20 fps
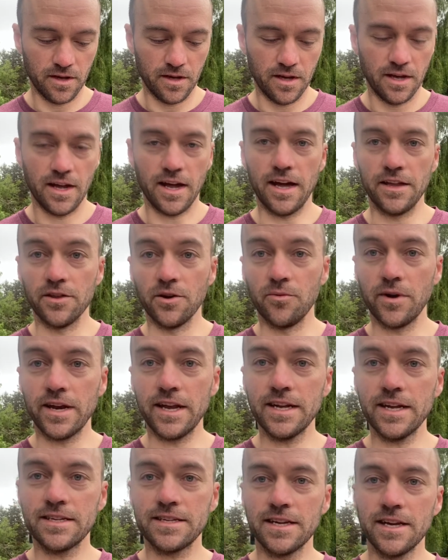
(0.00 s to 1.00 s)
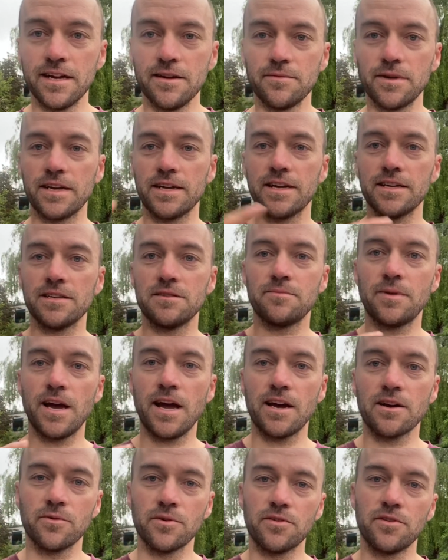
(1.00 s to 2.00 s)
And the winning team that gets
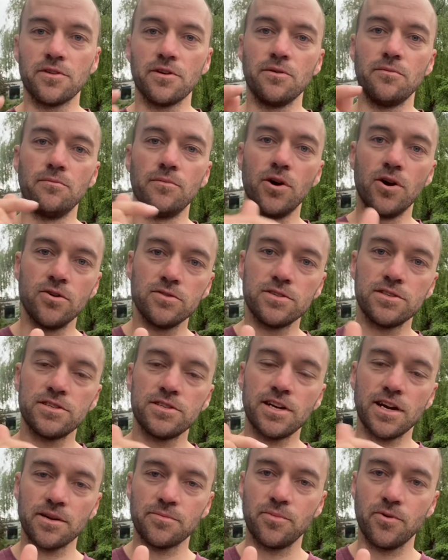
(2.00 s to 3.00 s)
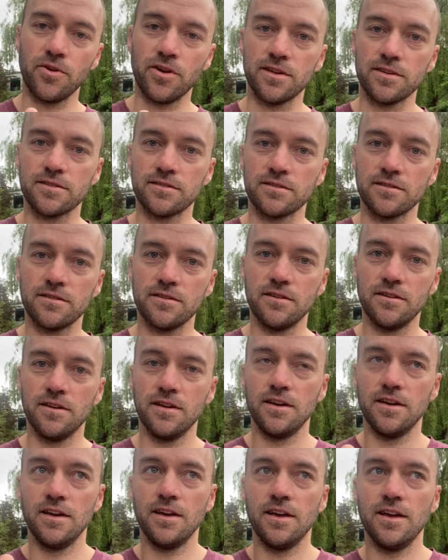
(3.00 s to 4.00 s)
back with the most checkpoints
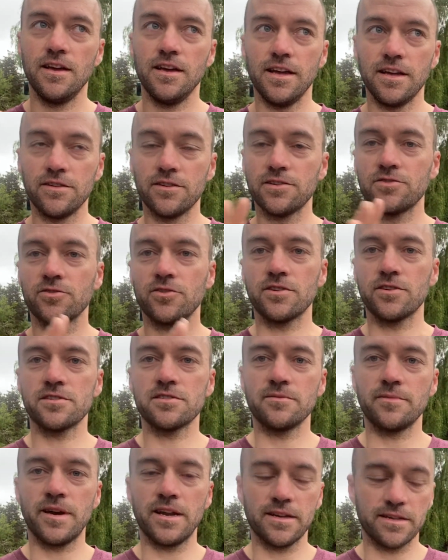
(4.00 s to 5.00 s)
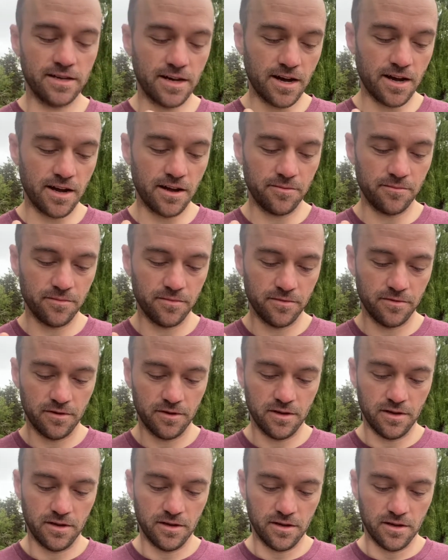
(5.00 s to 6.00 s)
in the shortest amount of time
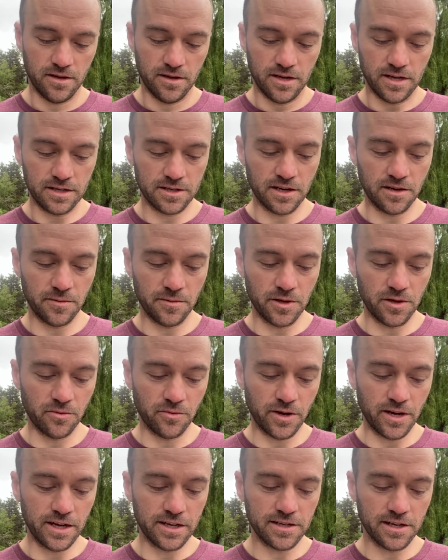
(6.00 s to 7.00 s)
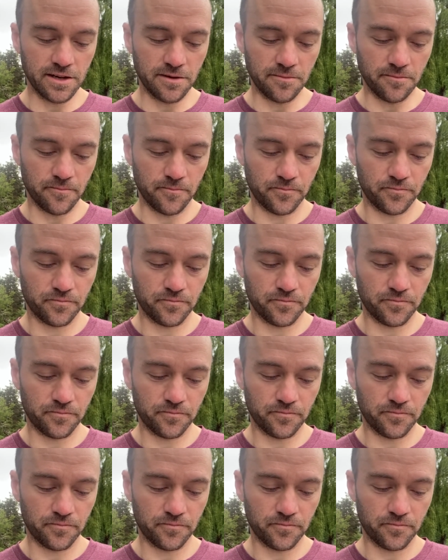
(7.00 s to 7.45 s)
is going to be the winning team.